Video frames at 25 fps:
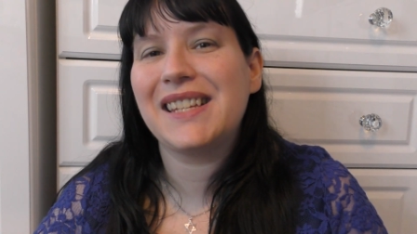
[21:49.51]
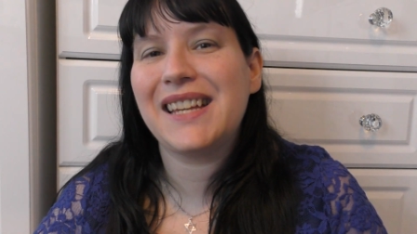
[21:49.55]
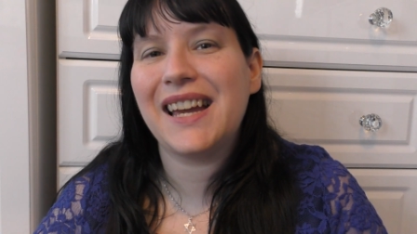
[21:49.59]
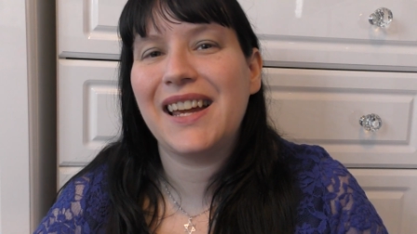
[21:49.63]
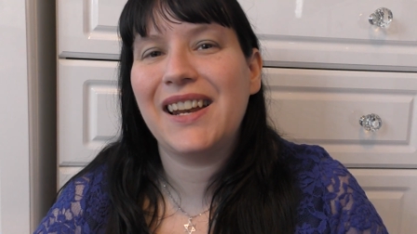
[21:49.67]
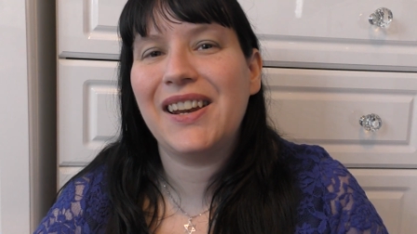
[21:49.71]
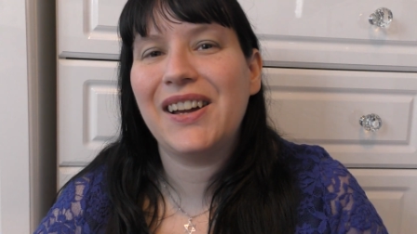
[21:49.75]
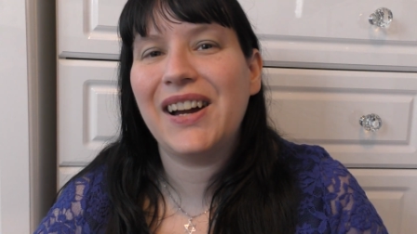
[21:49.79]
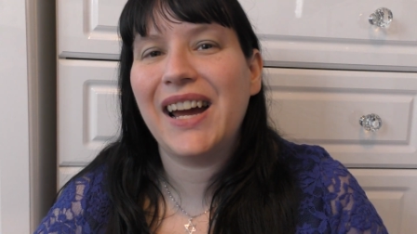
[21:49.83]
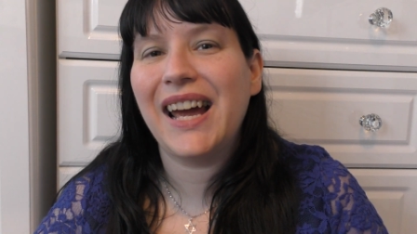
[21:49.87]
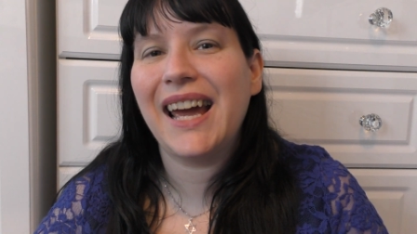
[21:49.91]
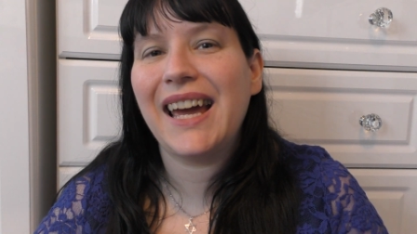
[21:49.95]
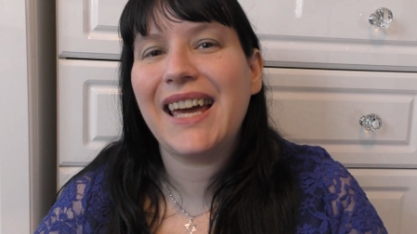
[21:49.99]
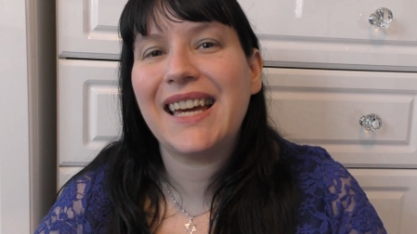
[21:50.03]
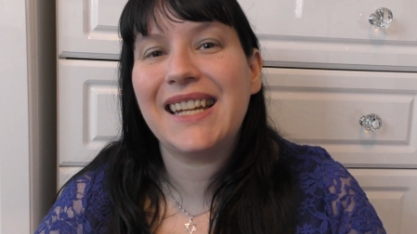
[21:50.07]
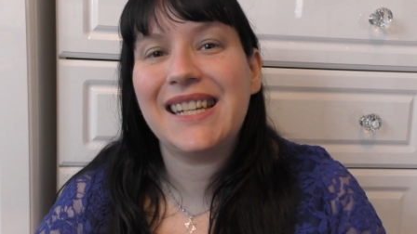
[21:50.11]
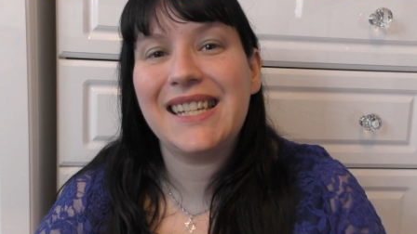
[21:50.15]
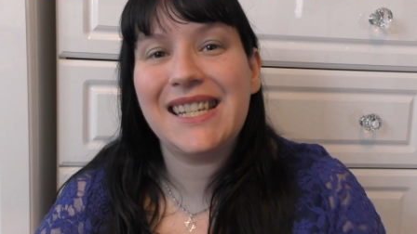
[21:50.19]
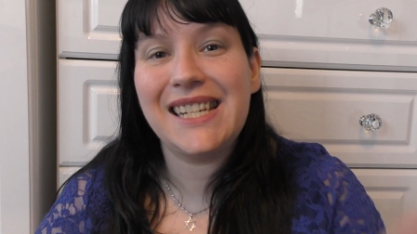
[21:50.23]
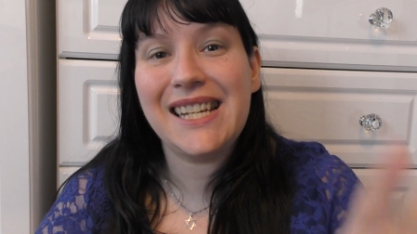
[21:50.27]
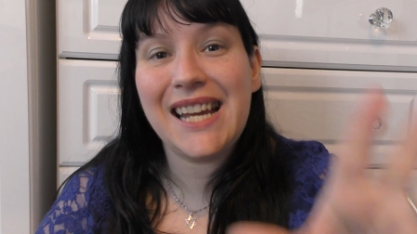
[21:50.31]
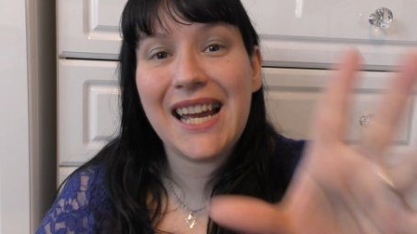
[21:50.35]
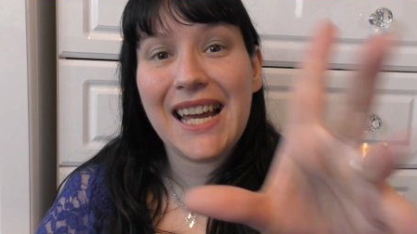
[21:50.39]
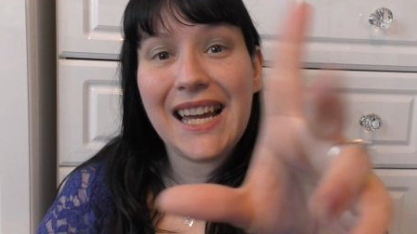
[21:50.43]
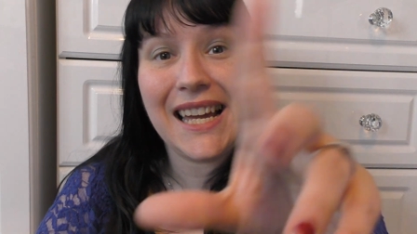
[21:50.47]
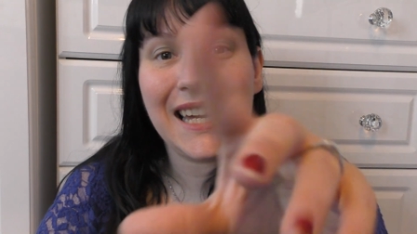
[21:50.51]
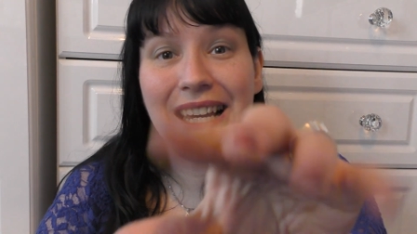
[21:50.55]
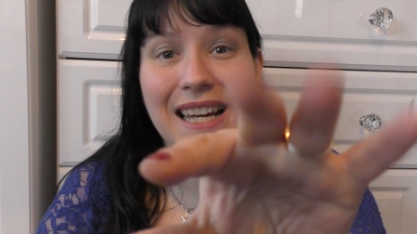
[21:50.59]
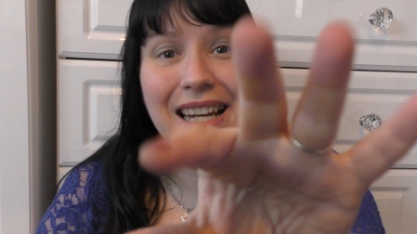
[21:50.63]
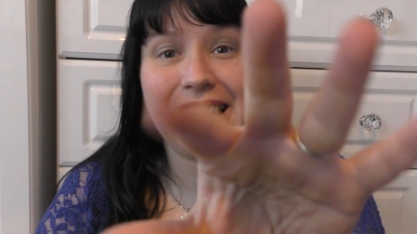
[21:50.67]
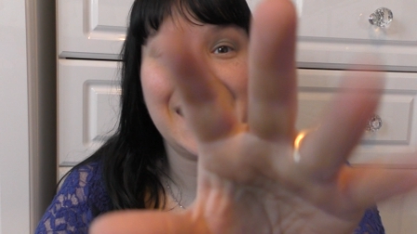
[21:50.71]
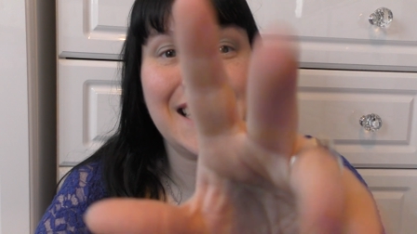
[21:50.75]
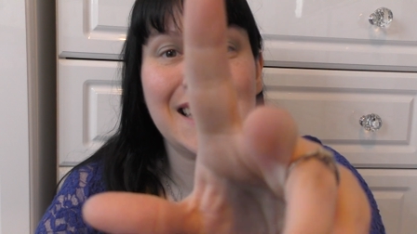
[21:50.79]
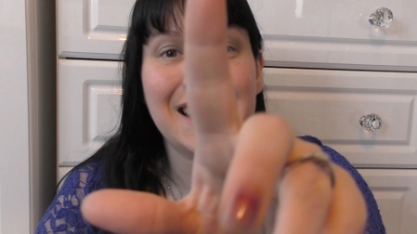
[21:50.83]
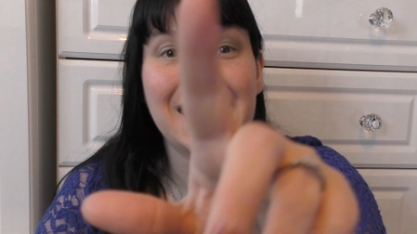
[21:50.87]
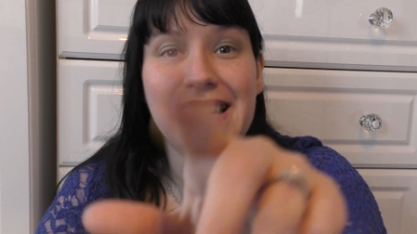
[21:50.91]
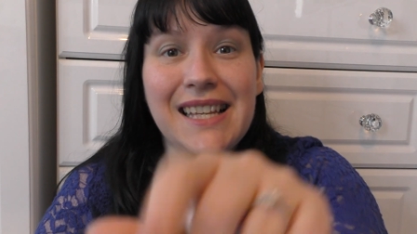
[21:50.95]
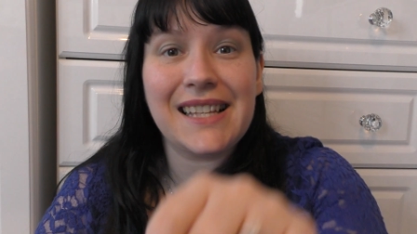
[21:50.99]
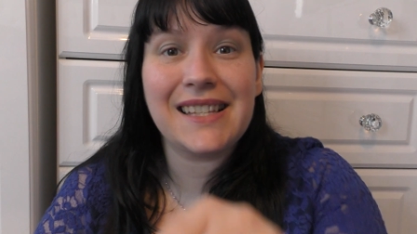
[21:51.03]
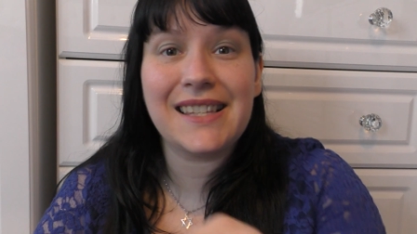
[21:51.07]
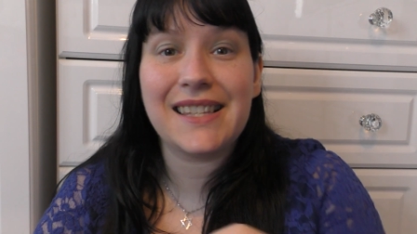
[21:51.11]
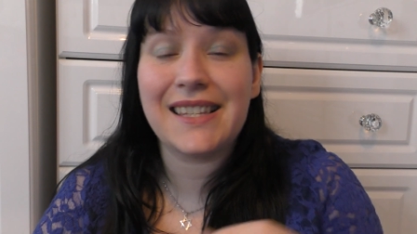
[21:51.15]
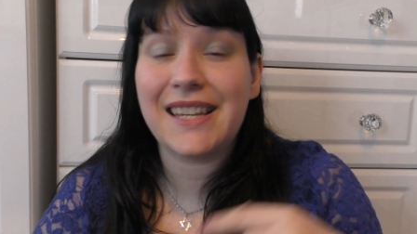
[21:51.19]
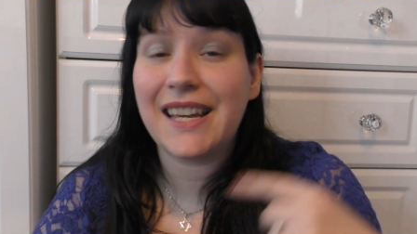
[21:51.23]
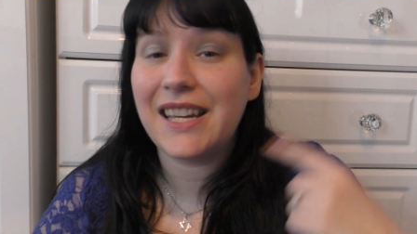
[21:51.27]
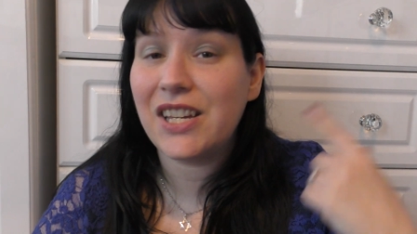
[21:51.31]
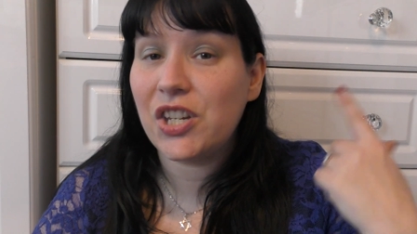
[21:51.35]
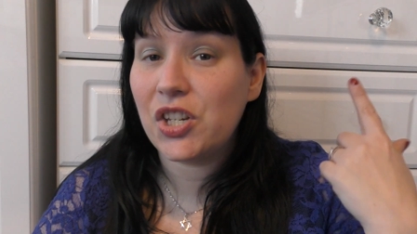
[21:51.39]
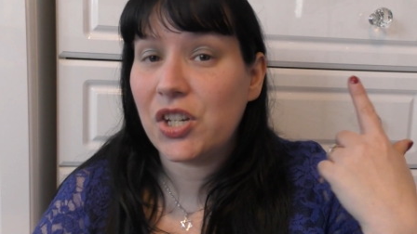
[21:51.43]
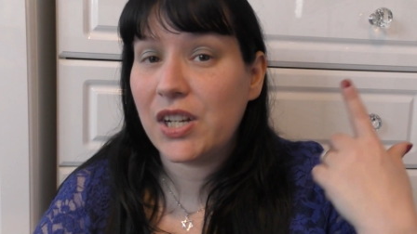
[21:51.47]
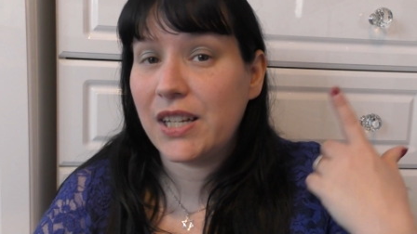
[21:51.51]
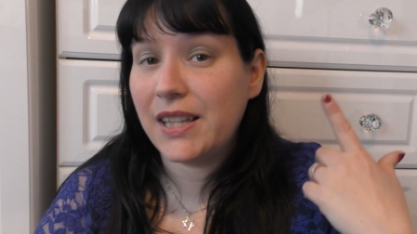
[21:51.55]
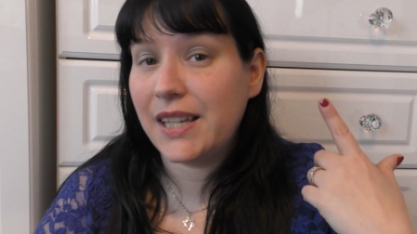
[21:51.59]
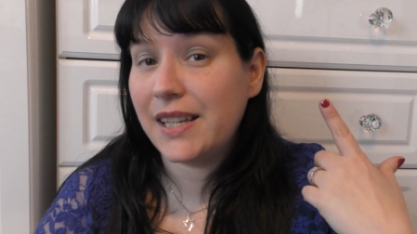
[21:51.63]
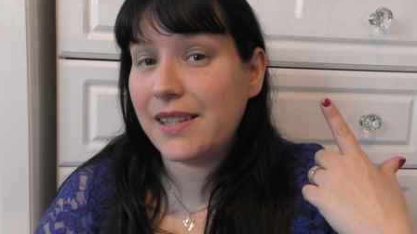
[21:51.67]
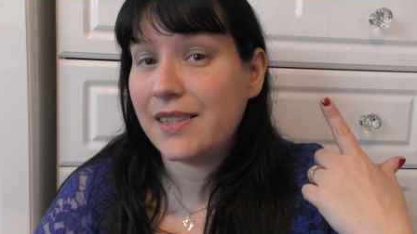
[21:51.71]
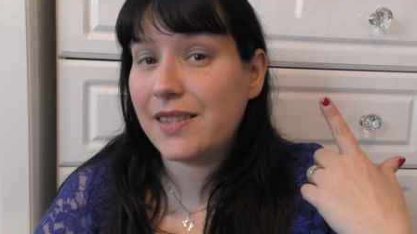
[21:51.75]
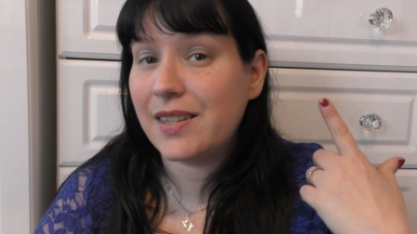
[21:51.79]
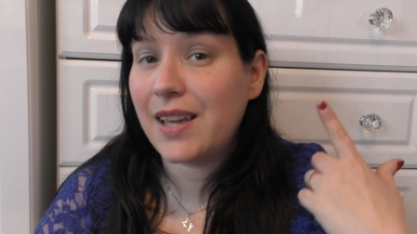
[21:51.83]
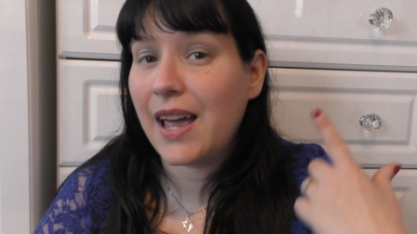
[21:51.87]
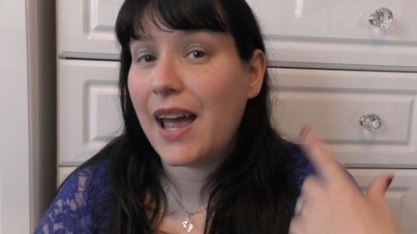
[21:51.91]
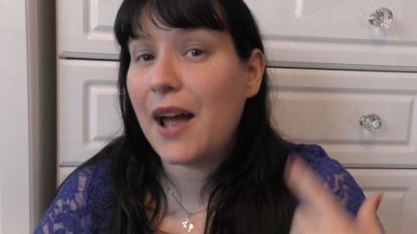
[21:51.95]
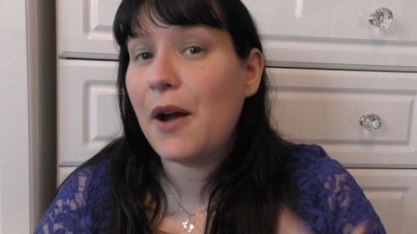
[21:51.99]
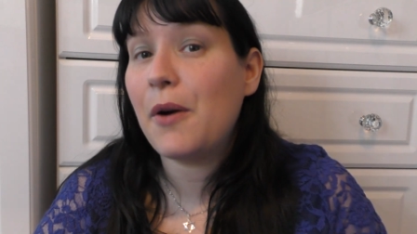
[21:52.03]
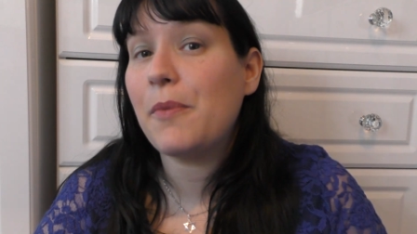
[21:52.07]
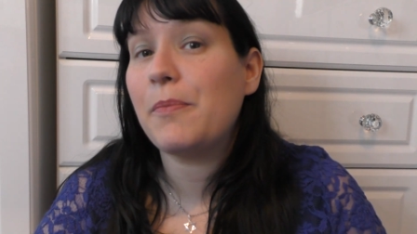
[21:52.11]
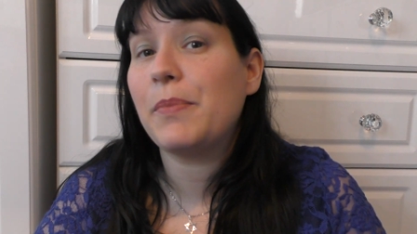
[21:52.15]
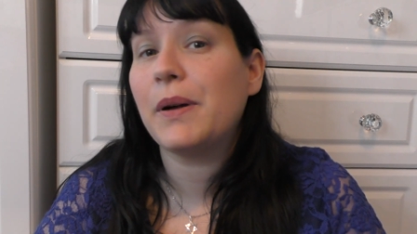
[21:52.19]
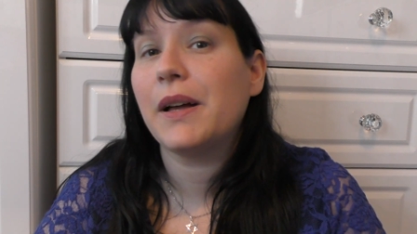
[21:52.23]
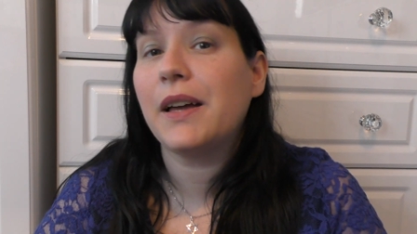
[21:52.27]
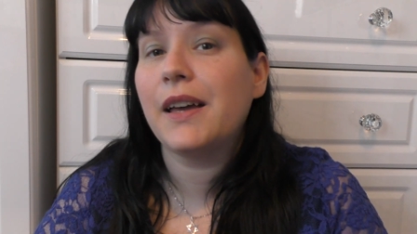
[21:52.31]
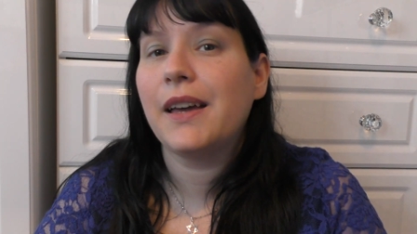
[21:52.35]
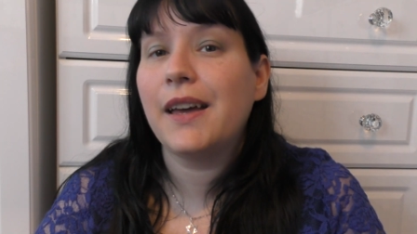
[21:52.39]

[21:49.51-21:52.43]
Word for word: get like a tingly sensation in their scalp.